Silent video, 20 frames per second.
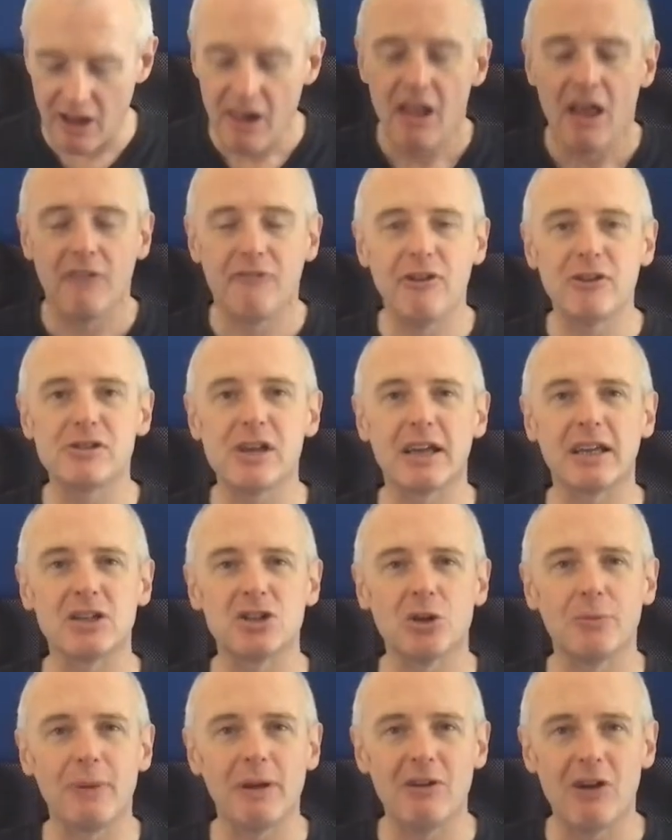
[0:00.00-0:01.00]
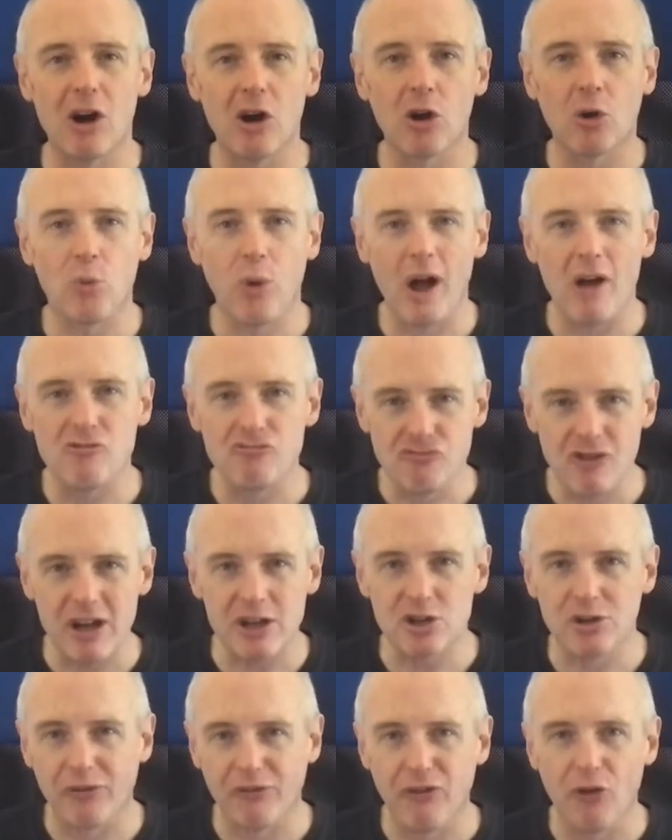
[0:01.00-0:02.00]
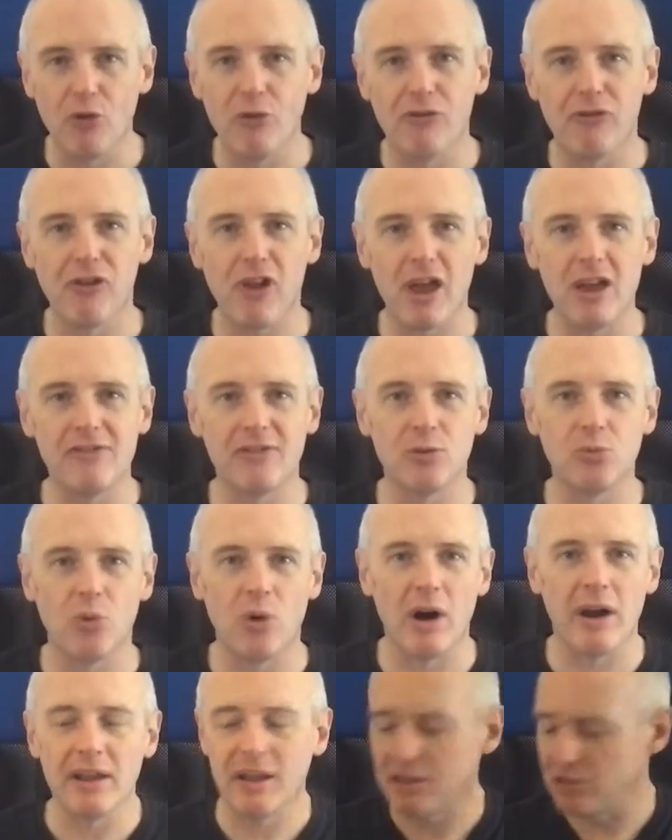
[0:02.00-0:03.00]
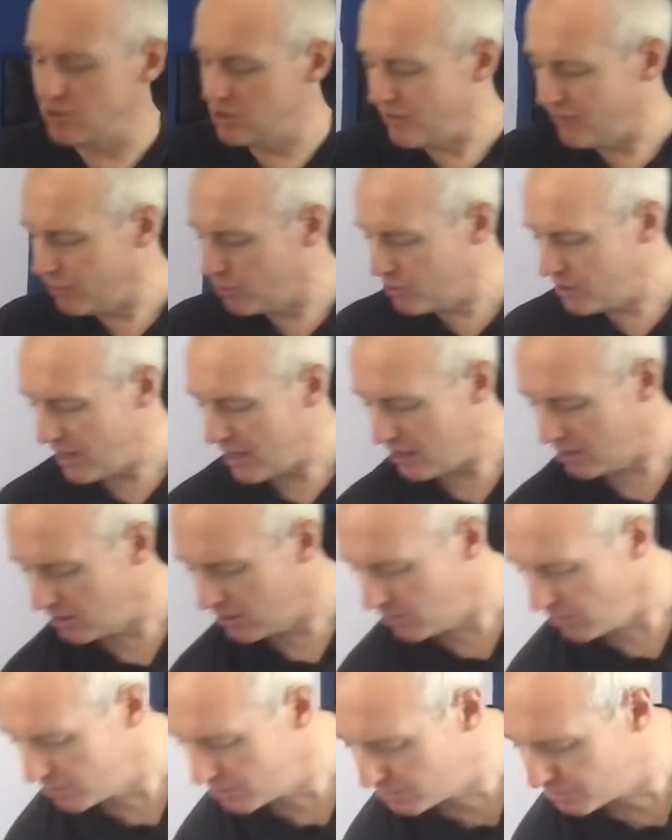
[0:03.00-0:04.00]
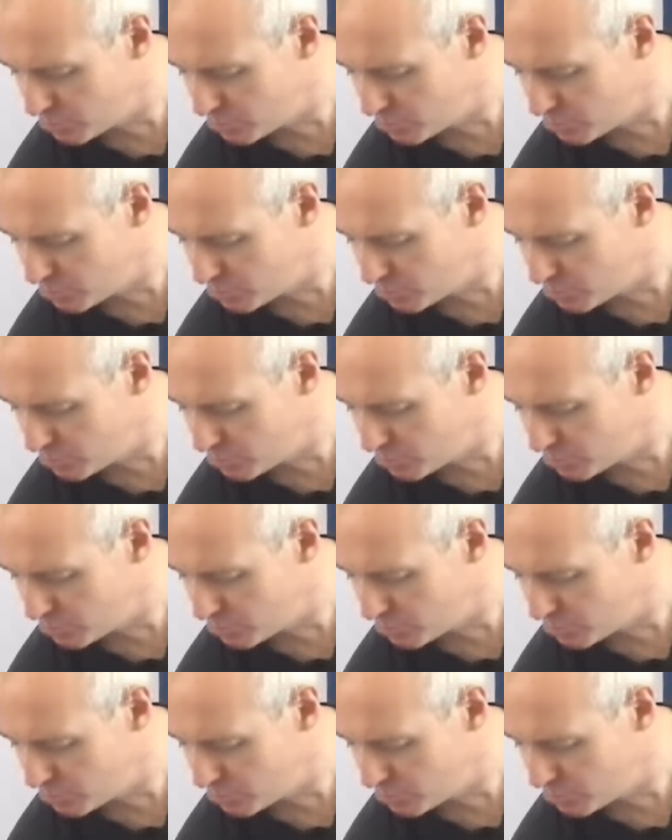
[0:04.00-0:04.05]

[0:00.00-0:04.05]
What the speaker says: Feels like it's going to be quite a rich, full-flavoured wine. Let's just have a look at the alcohol.